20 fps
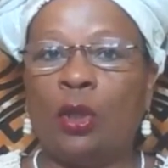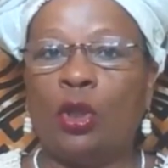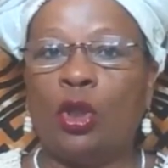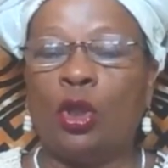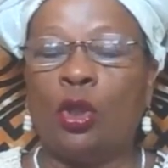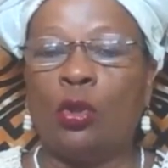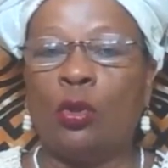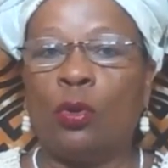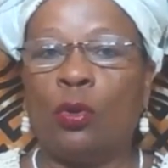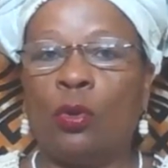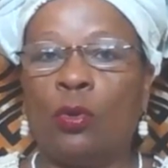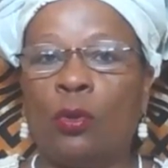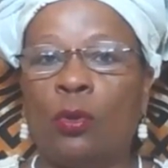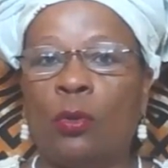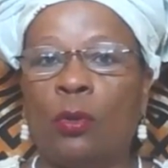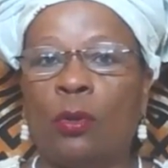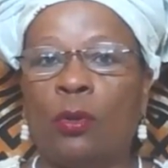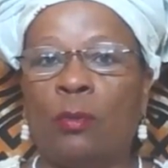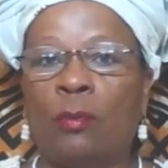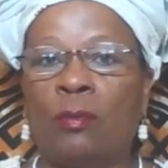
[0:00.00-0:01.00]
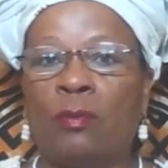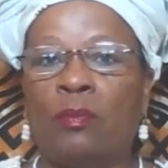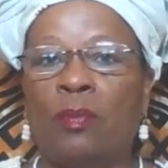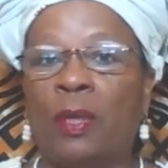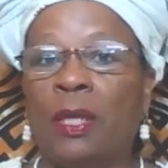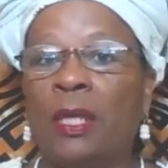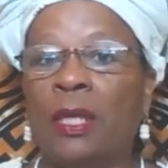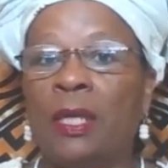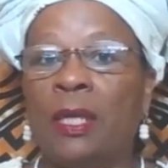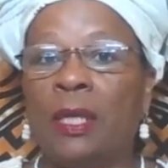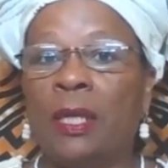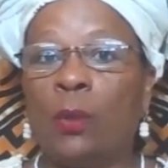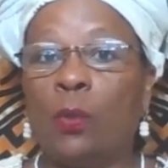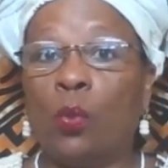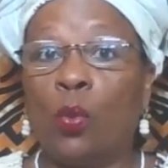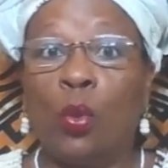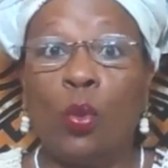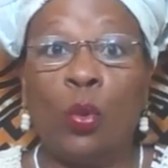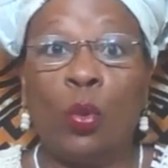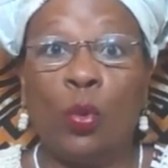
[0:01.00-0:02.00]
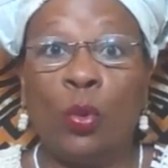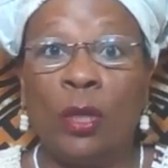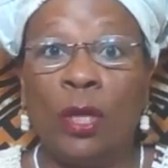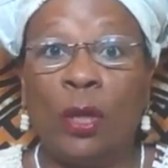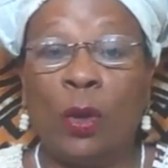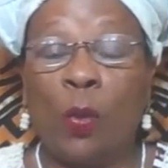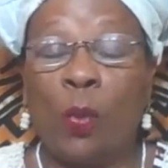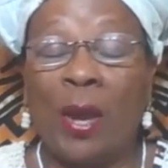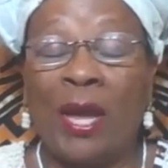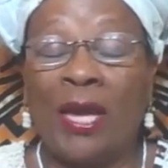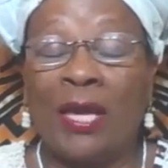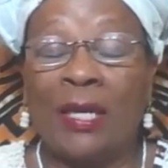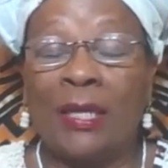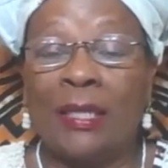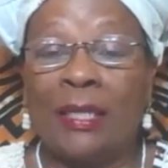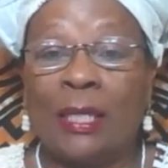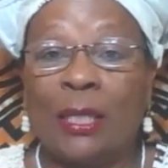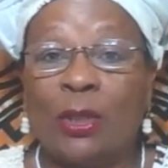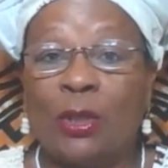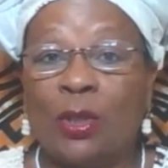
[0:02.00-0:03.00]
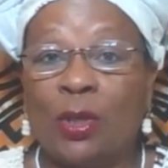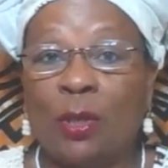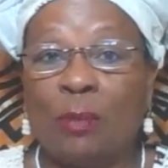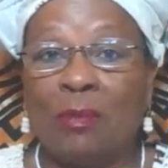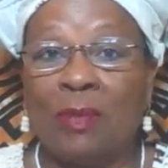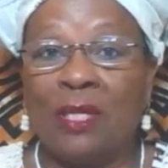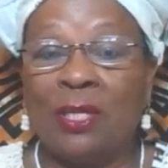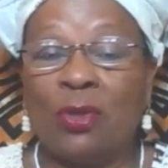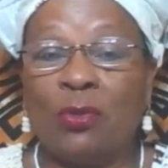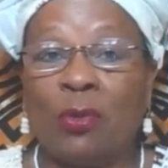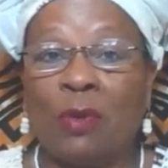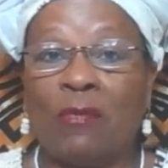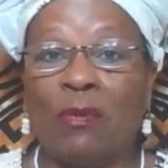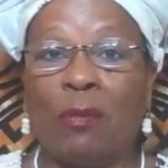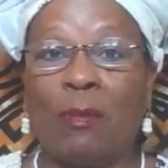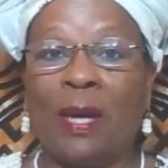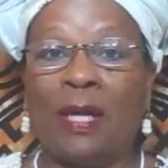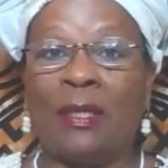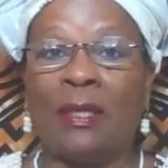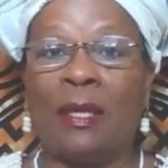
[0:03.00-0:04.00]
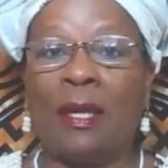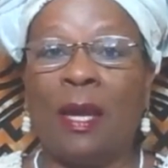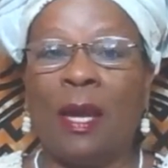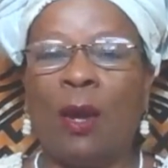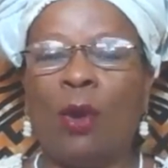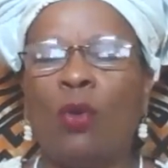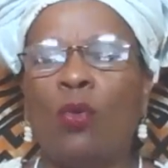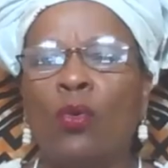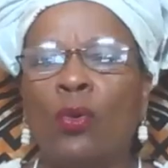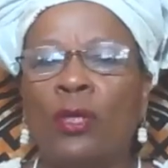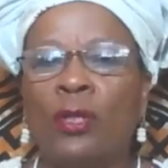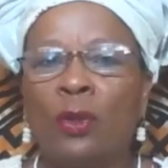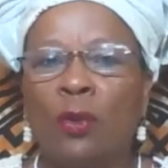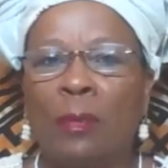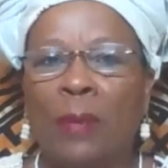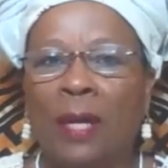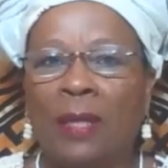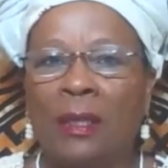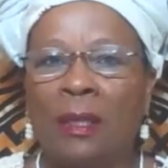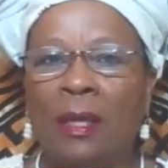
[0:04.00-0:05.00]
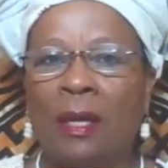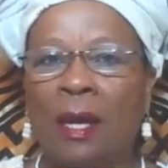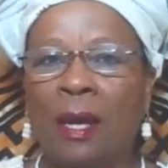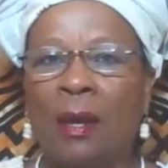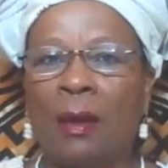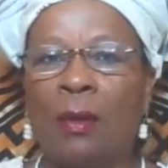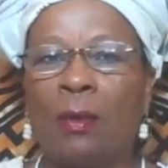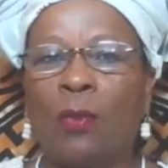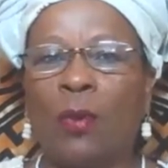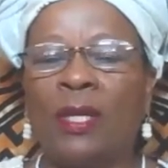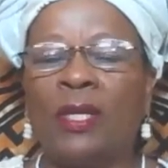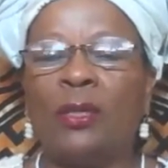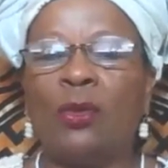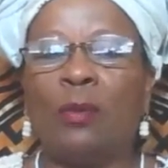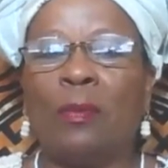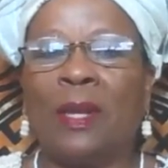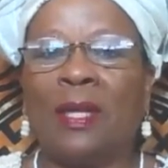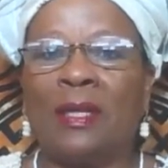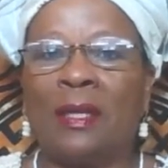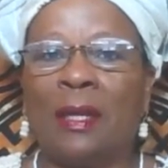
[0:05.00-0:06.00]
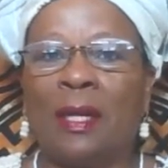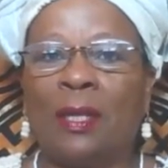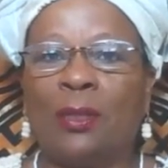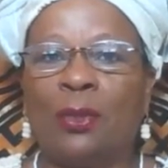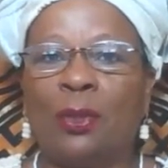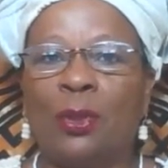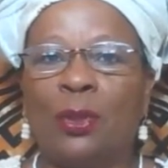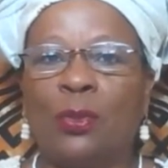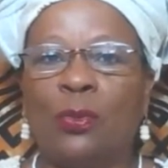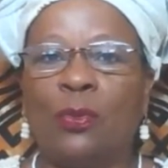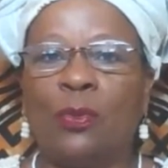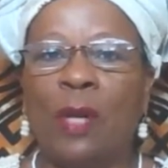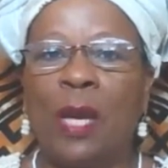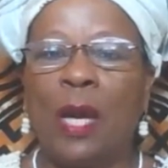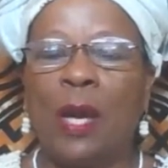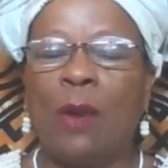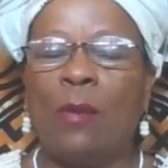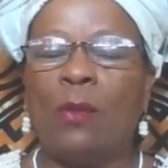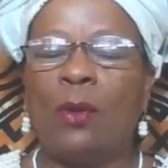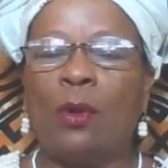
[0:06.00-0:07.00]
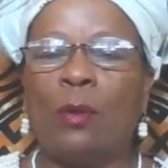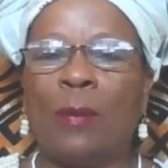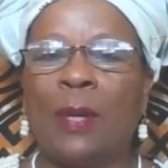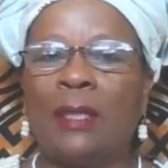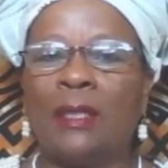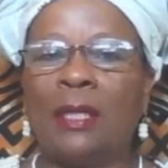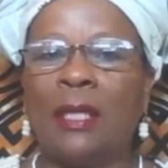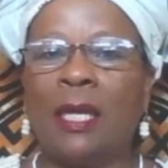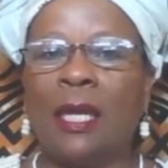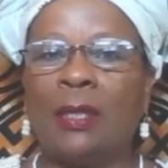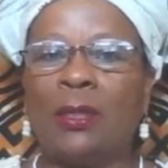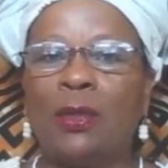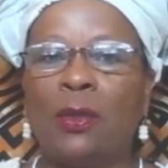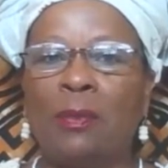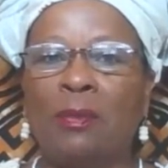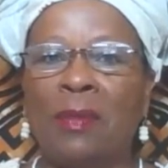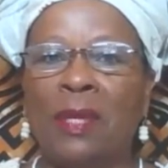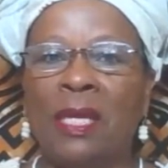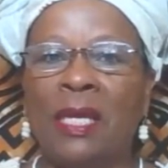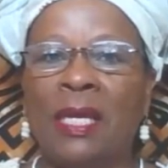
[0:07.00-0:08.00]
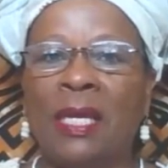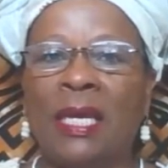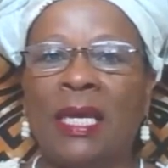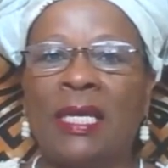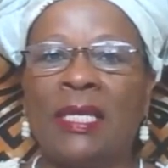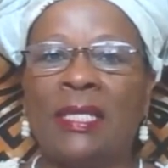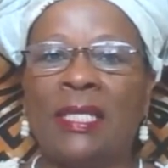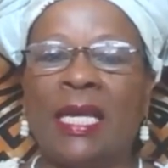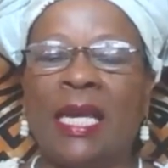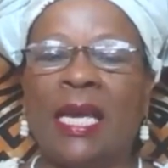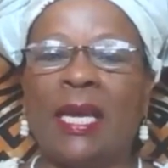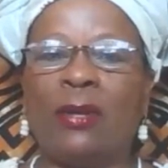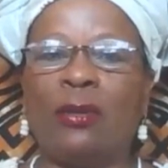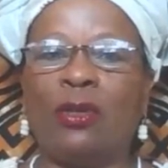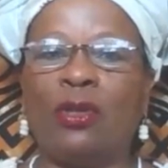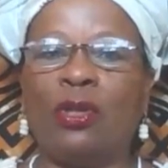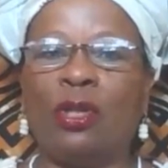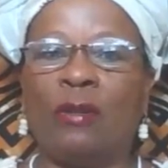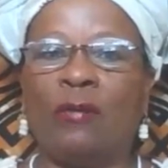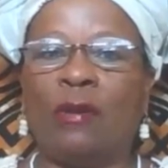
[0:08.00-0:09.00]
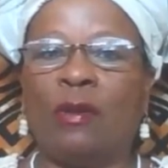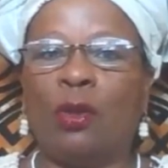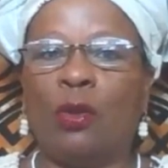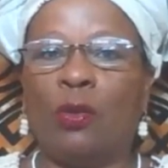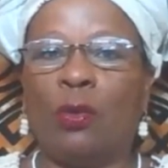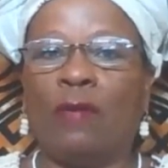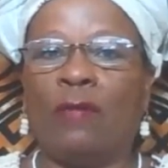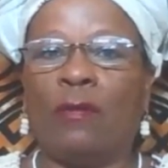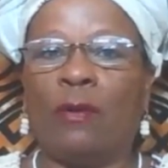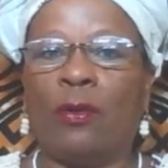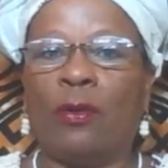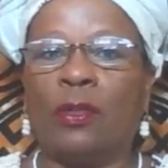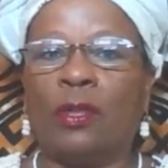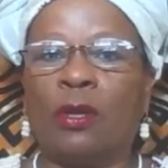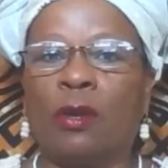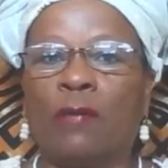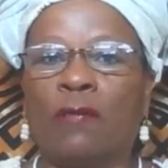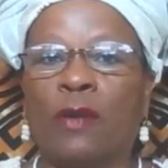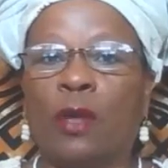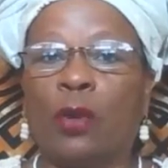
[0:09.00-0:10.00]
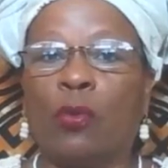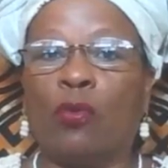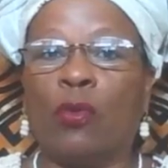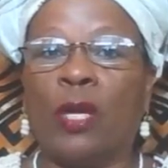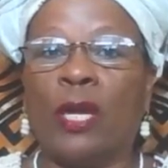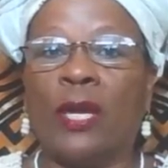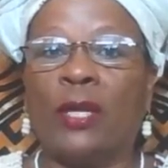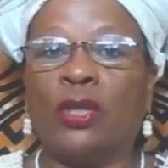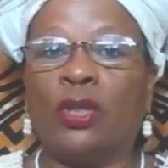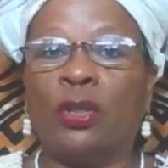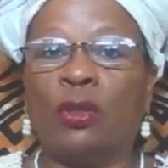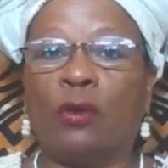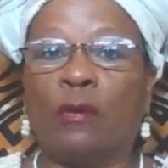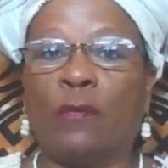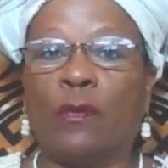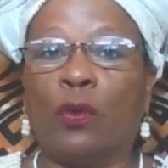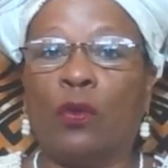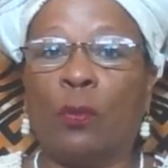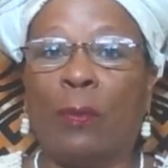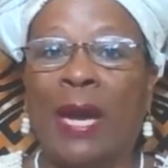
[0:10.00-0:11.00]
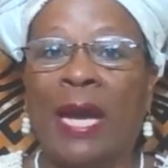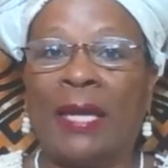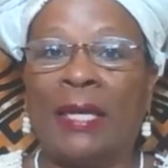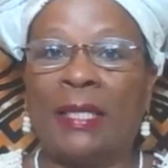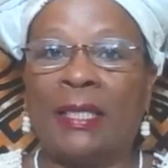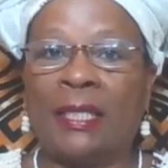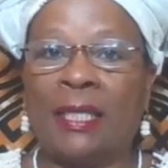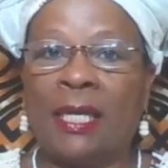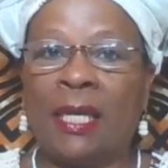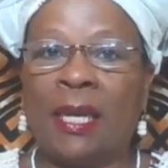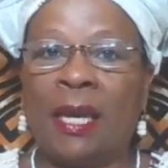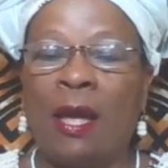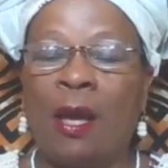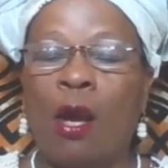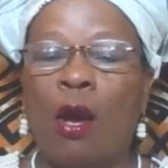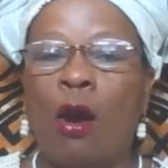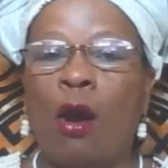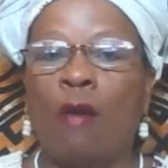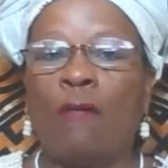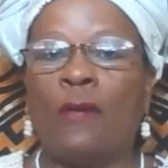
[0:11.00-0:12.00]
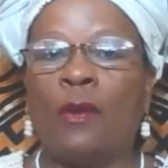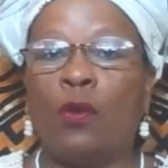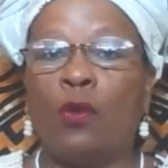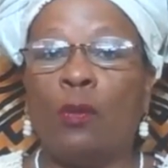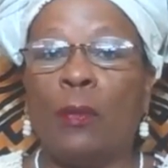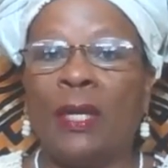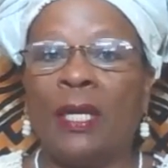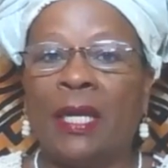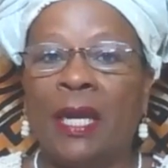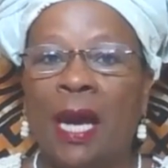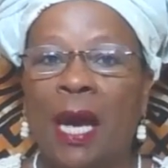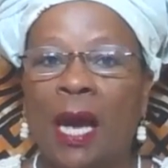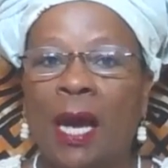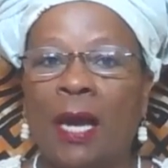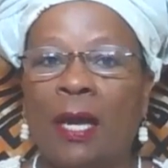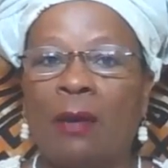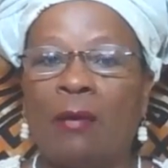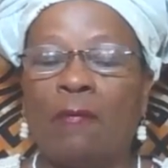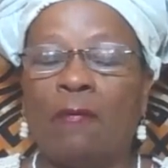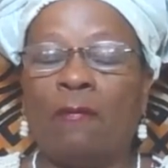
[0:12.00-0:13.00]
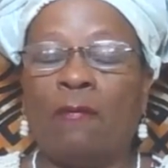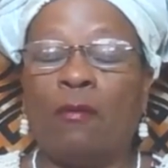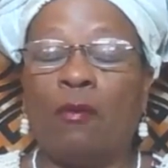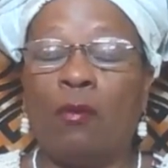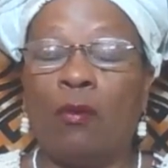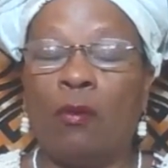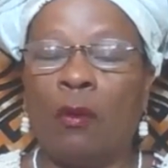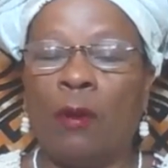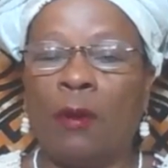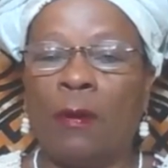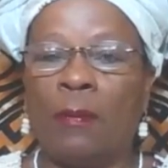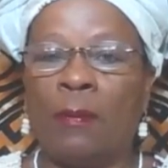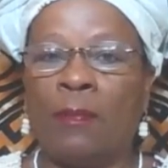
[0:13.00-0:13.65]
to be wooed and awakened into the mystery of Obatala. Who is Obatala? What is Obatala to you? Well, Obatala to me is the energy of the universe, of the creation of humanity, of humankind, of form.